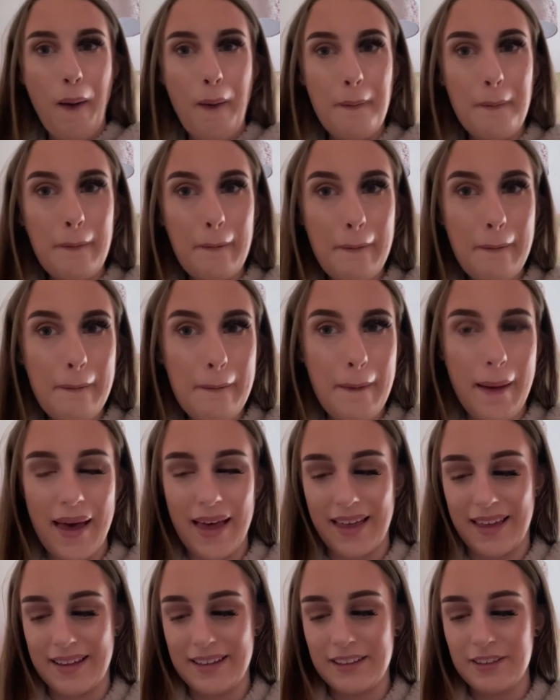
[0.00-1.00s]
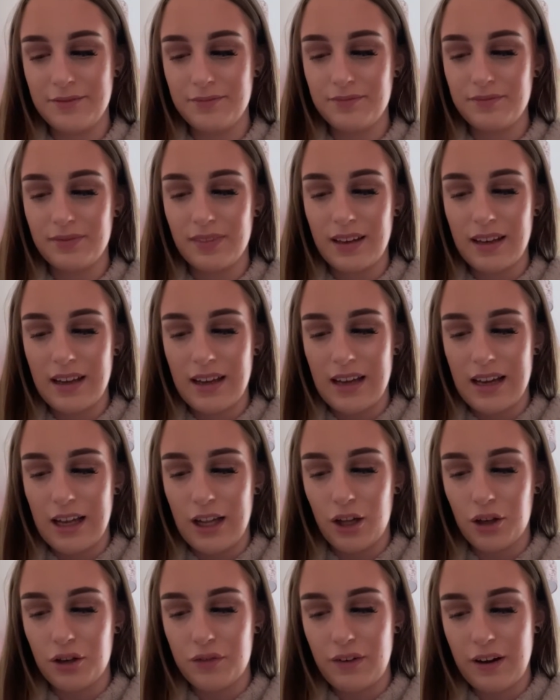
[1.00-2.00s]
Ooh,
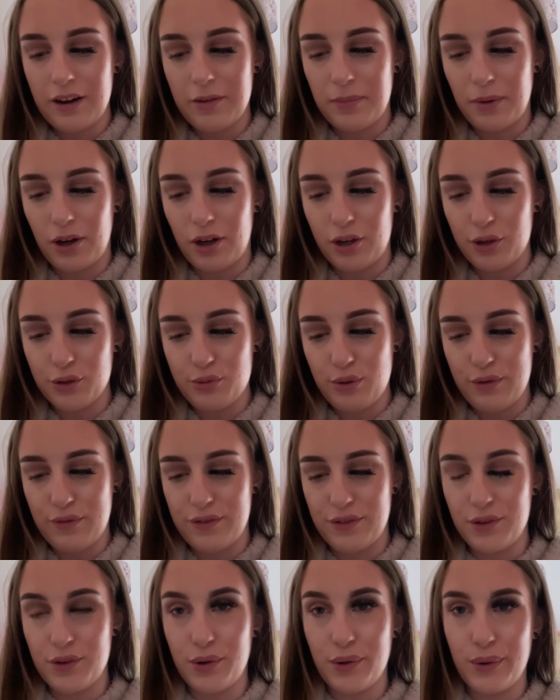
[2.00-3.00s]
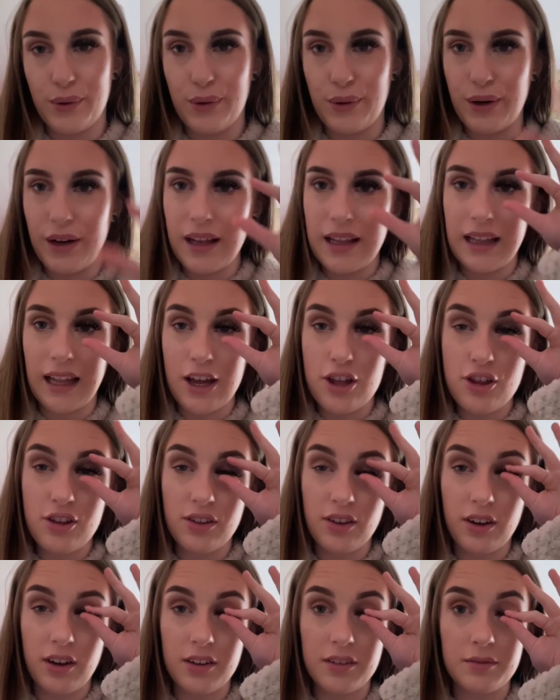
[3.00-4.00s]
look very bald with no lashes
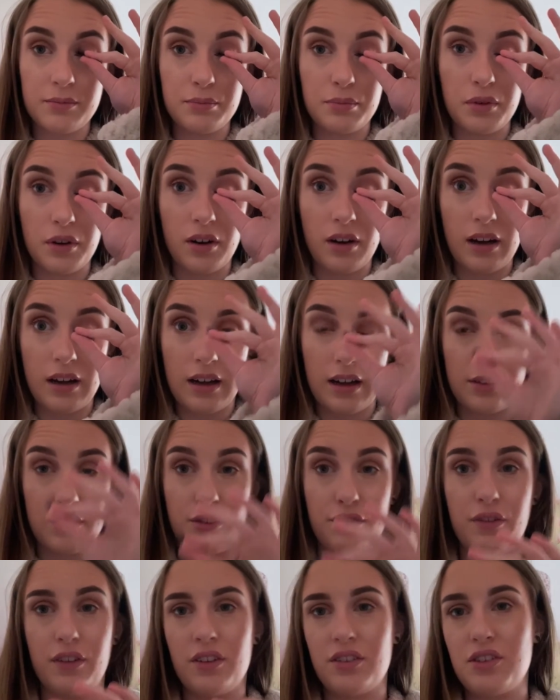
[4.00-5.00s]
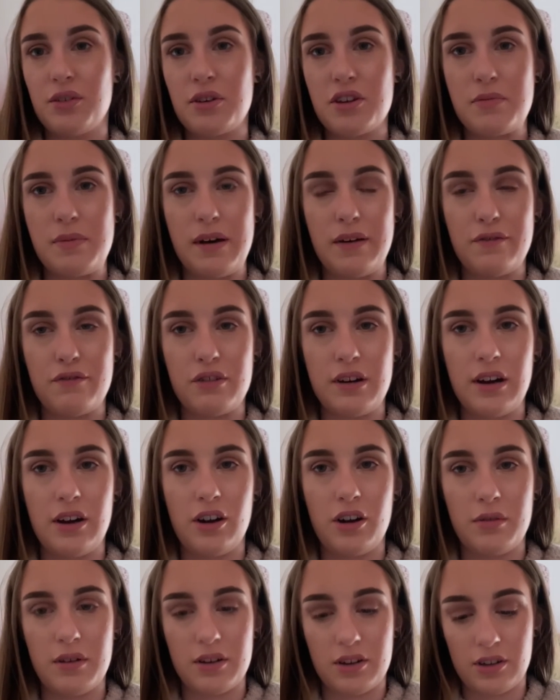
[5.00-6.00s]
on, but I just feel so much better for it.
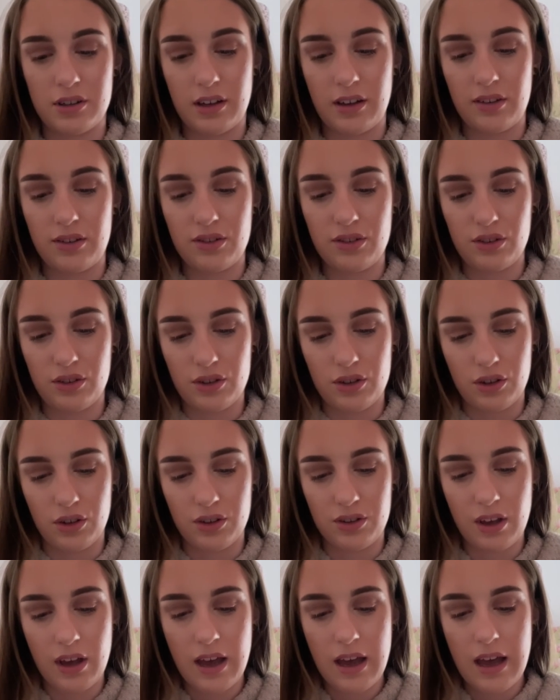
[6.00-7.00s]
Oh my god, that is so good.